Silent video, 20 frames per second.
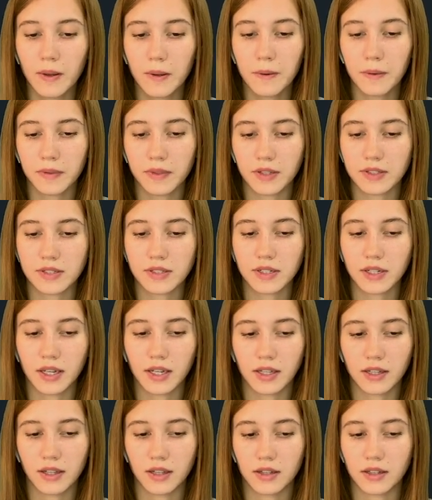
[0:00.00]
That indicates
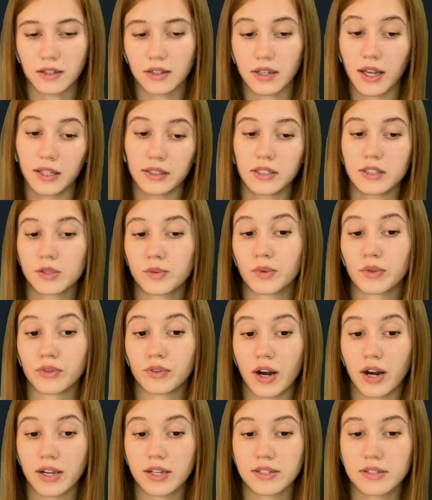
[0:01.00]
that the candles will
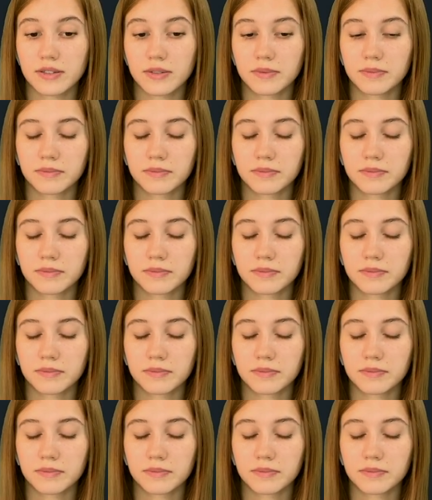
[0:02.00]
rise.